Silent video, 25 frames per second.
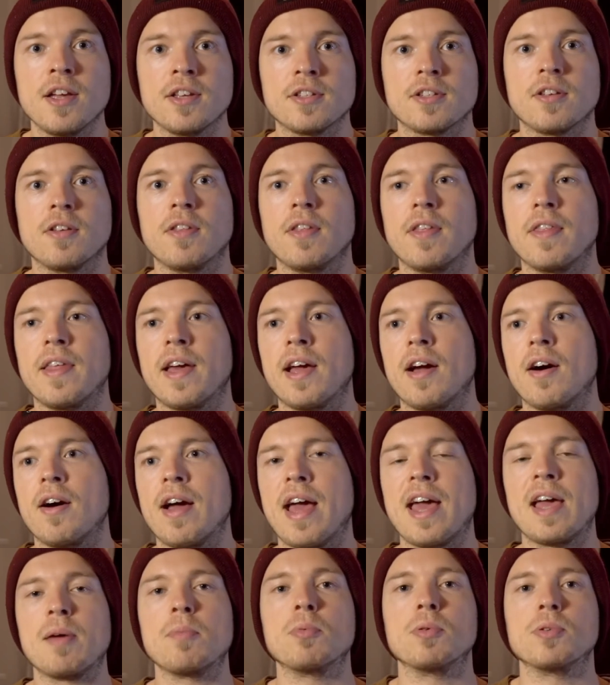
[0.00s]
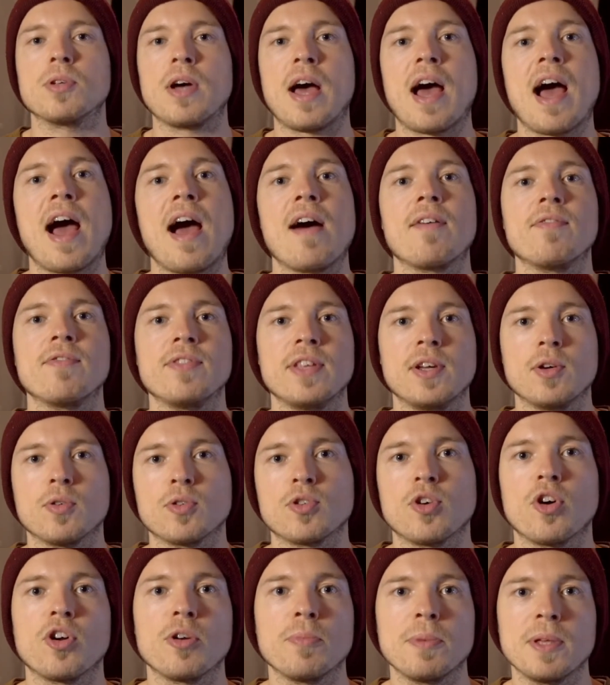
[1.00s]
so that they are able to have the
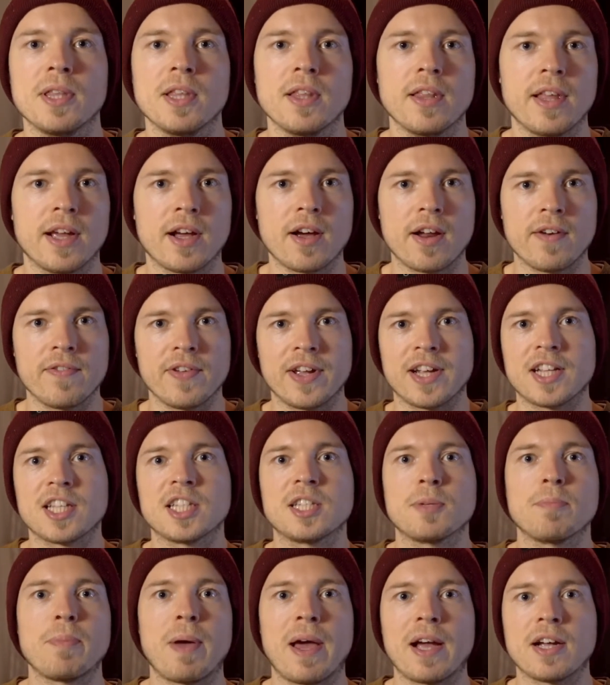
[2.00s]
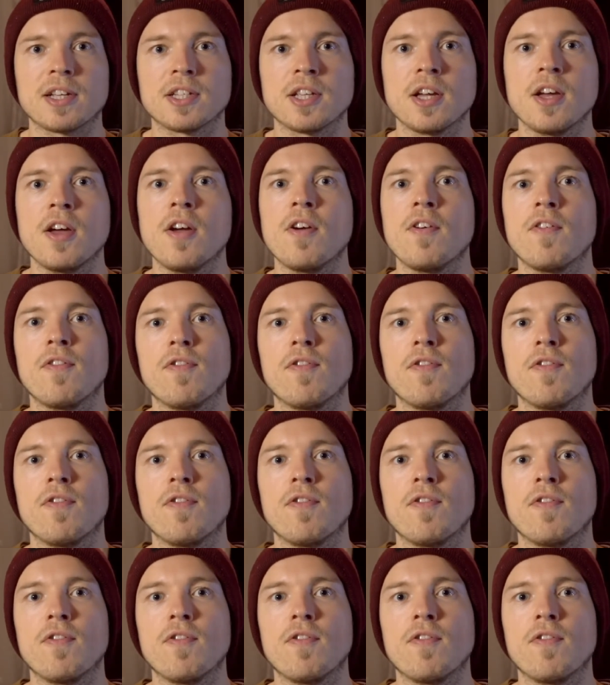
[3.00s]
autonomy that they kind of expect